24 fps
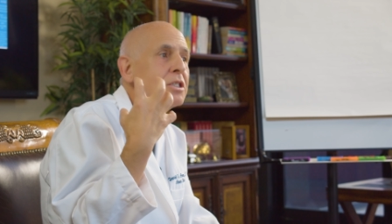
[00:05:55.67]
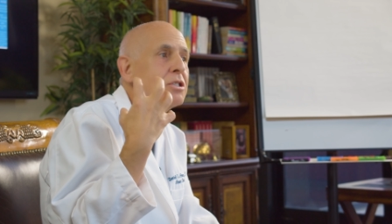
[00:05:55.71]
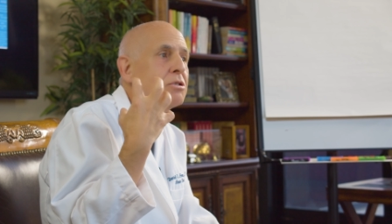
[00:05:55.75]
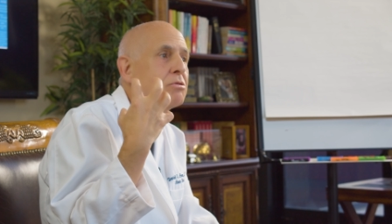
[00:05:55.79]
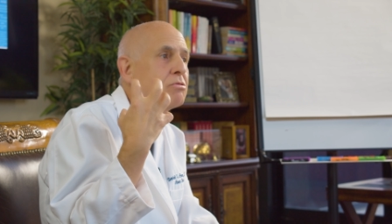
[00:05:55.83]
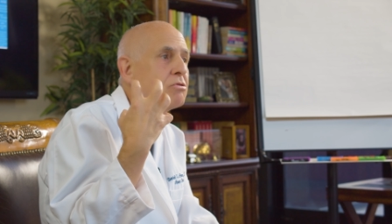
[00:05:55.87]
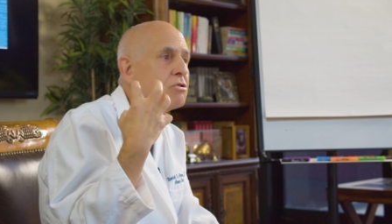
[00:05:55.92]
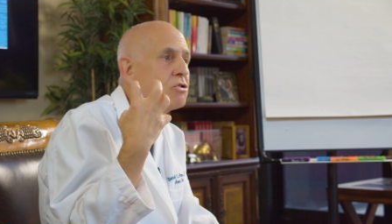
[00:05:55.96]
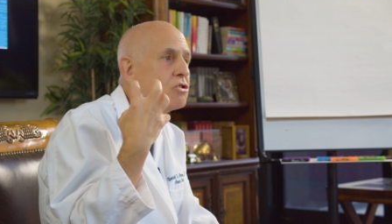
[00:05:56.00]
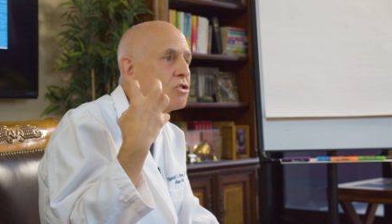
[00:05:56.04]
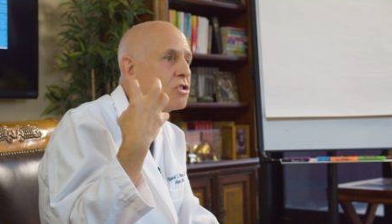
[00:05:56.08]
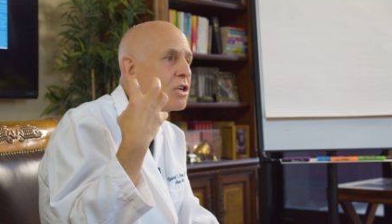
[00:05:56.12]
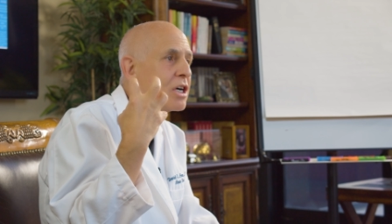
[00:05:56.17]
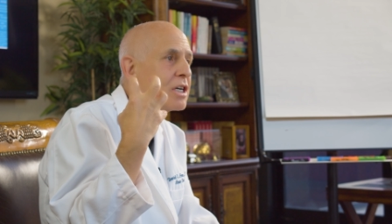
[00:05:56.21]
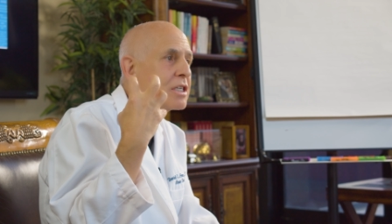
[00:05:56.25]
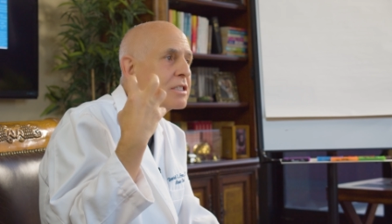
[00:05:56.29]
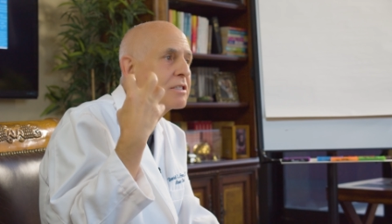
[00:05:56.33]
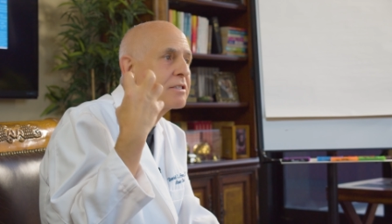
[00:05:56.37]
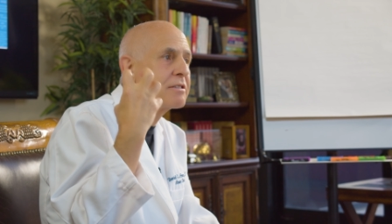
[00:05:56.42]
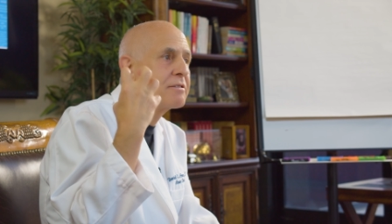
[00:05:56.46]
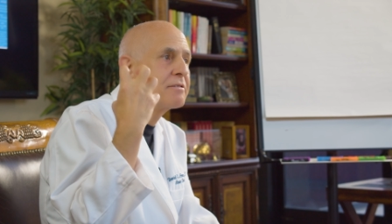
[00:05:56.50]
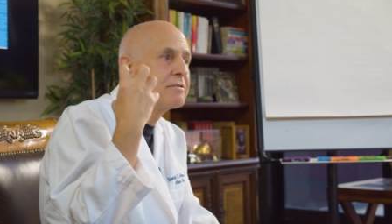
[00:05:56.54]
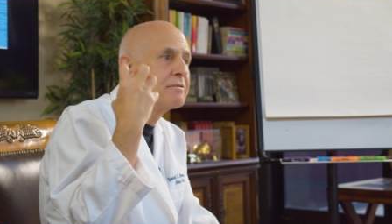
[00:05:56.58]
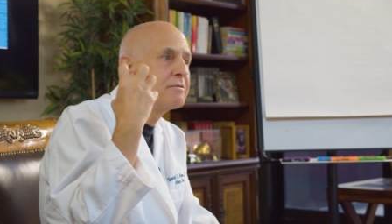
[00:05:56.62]
you
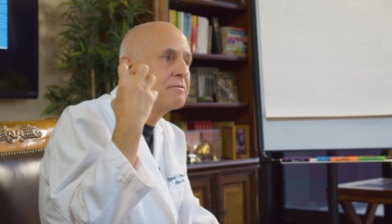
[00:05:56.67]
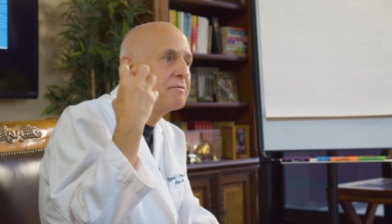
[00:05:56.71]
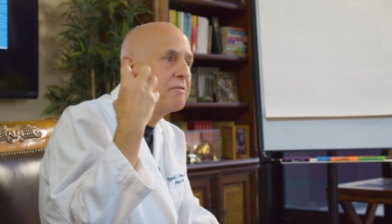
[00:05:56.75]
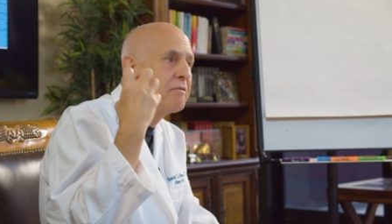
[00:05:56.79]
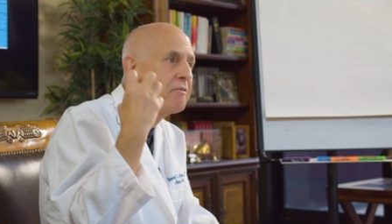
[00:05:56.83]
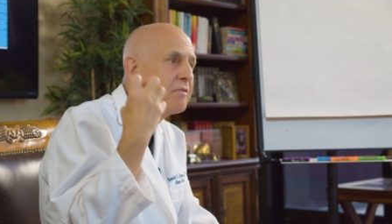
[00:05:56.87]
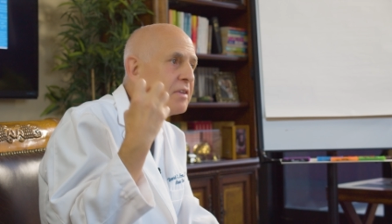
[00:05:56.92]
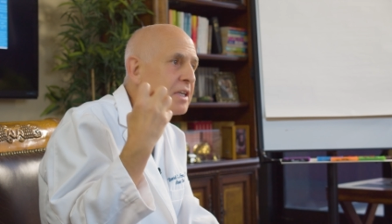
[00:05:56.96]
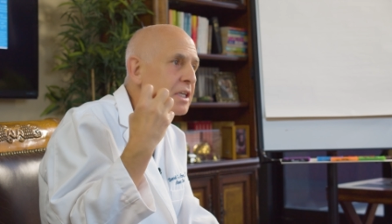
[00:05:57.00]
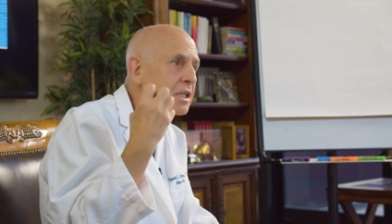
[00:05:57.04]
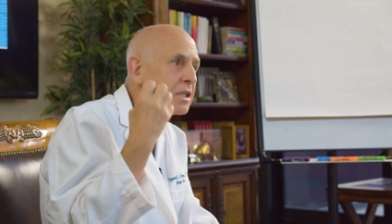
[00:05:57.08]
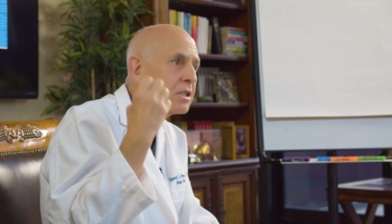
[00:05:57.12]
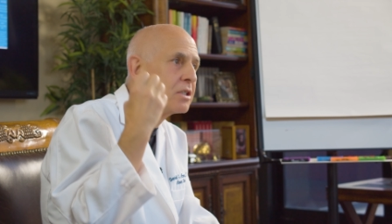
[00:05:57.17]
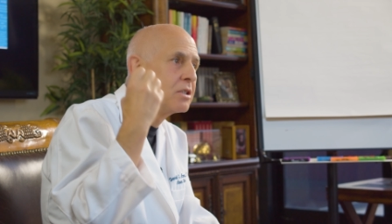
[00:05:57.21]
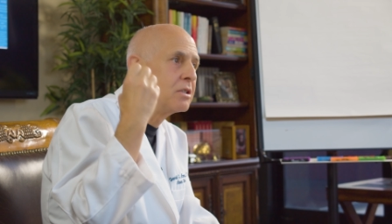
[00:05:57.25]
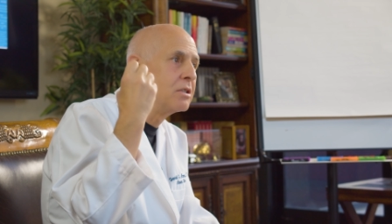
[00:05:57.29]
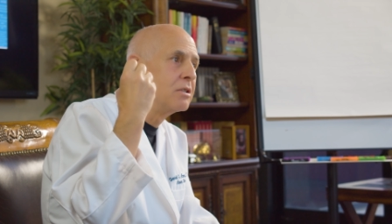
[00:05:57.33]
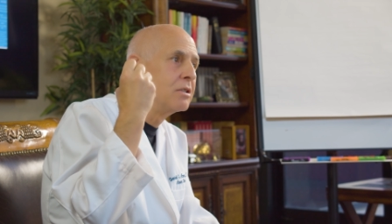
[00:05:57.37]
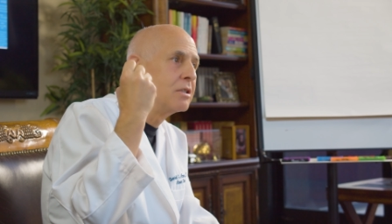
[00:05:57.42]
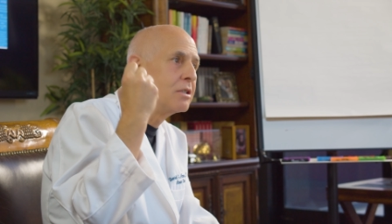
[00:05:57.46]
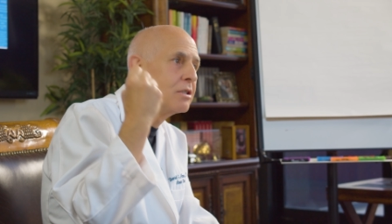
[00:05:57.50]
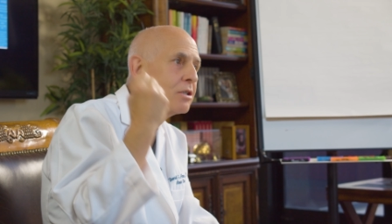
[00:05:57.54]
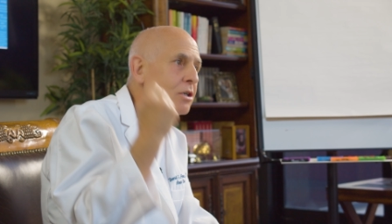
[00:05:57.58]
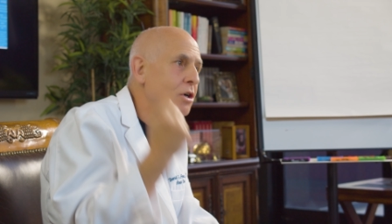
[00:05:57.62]
just feel
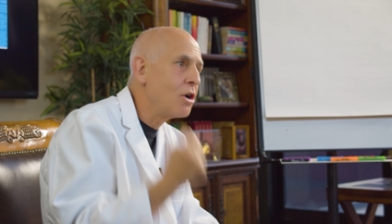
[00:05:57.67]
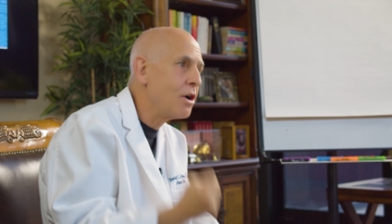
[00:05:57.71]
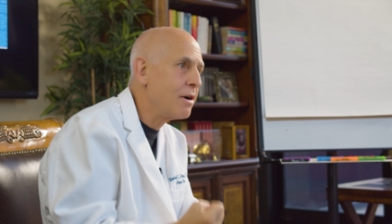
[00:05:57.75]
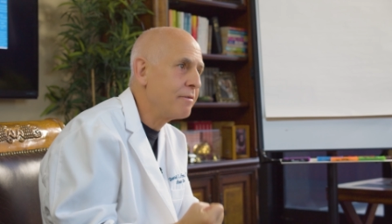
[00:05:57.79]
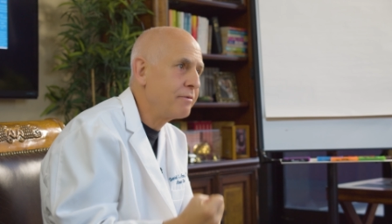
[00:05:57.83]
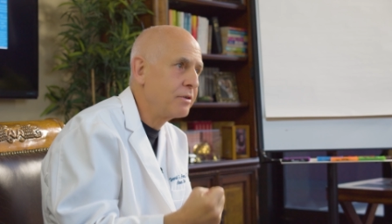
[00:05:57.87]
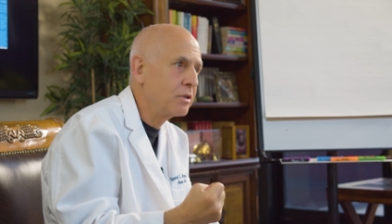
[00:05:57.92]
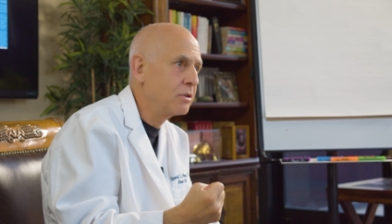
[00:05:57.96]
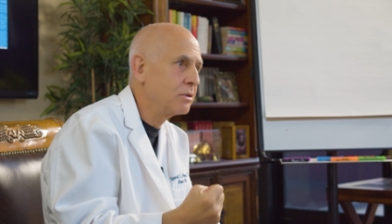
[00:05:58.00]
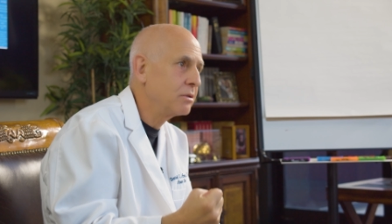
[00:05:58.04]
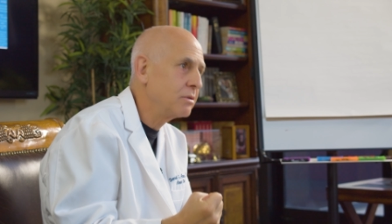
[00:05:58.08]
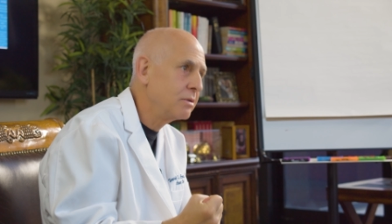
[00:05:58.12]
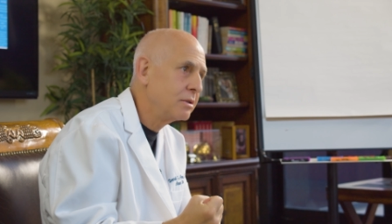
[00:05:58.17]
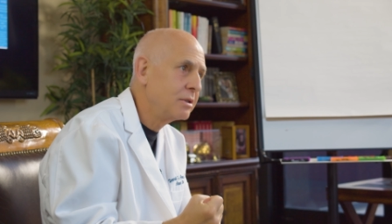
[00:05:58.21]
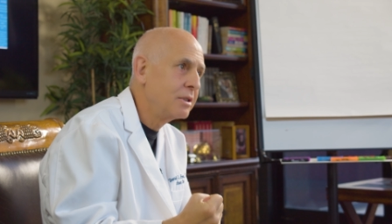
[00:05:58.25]
awful.